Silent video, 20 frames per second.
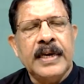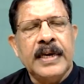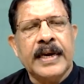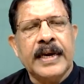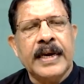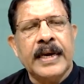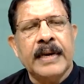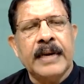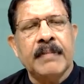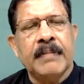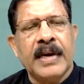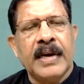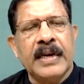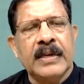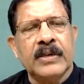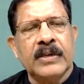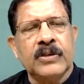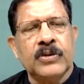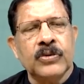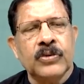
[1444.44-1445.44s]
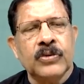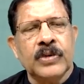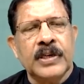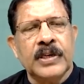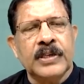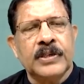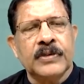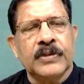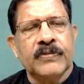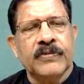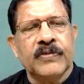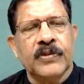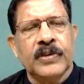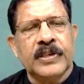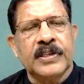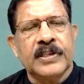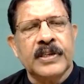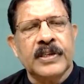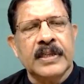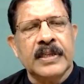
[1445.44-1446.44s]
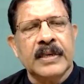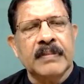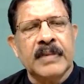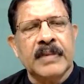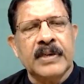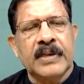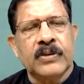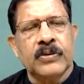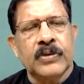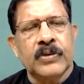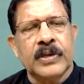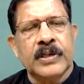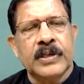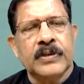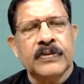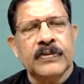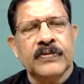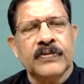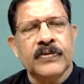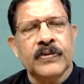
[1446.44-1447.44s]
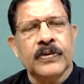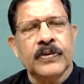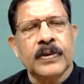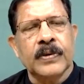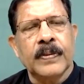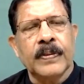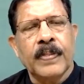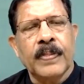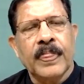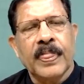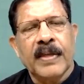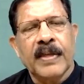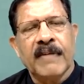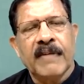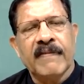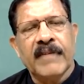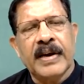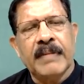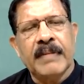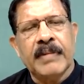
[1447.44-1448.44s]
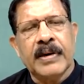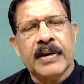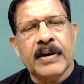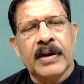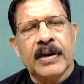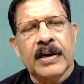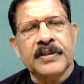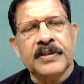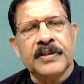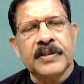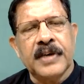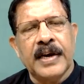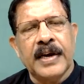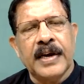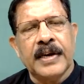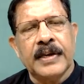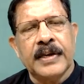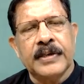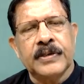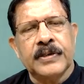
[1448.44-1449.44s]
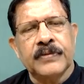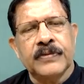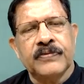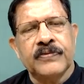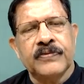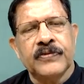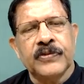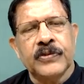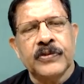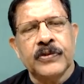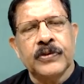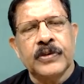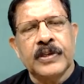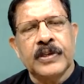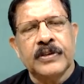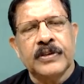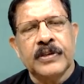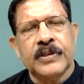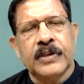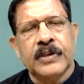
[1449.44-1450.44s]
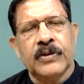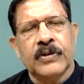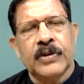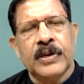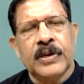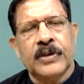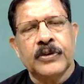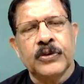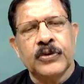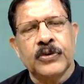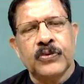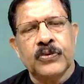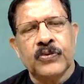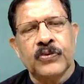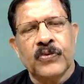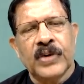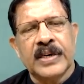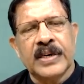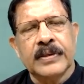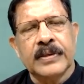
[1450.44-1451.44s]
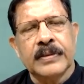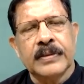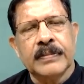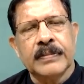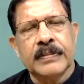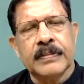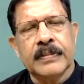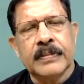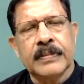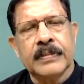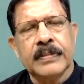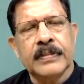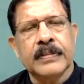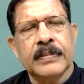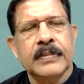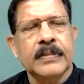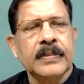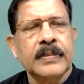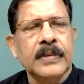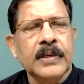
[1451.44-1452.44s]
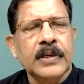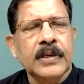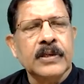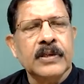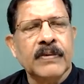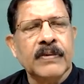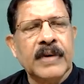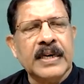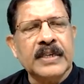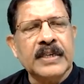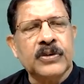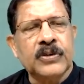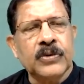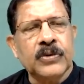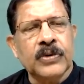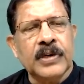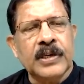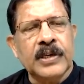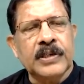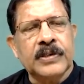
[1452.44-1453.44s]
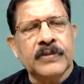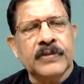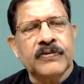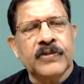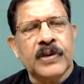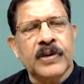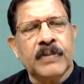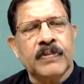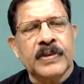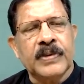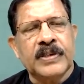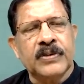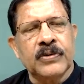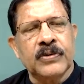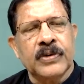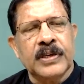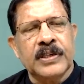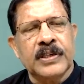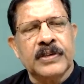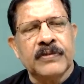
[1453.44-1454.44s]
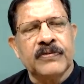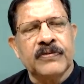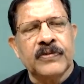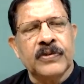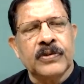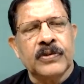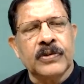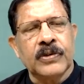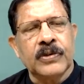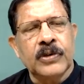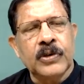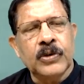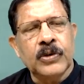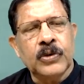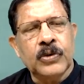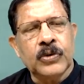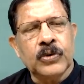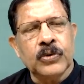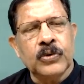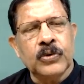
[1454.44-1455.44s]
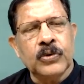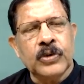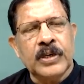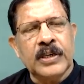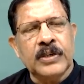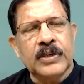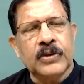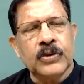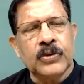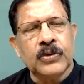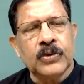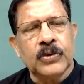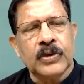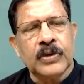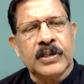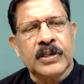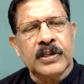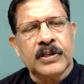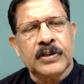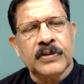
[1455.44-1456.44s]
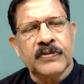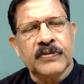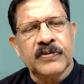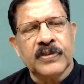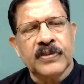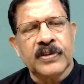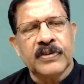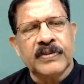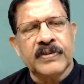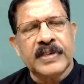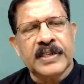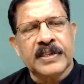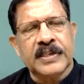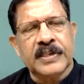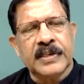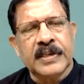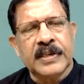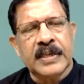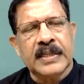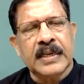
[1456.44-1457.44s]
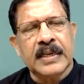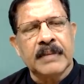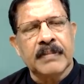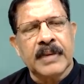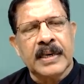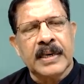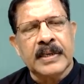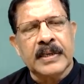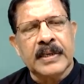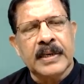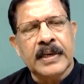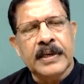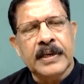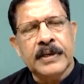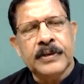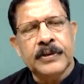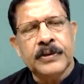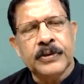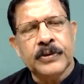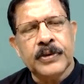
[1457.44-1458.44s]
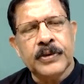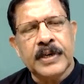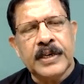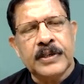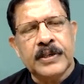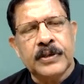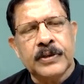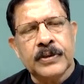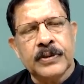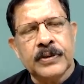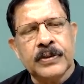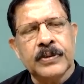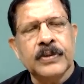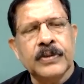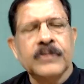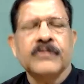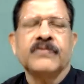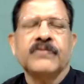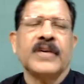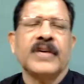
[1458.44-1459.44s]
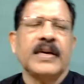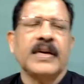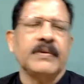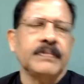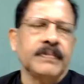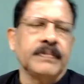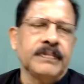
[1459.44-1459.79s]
again minus 2 raised to 4 is nothing but 2 raised to 4. Why? Because I raised to 4 is equal to 1. So what is 2 raised to 4 plus 2 raised to 4? 2 into 2 raised to 4, which is nothing but 2 raised to 5.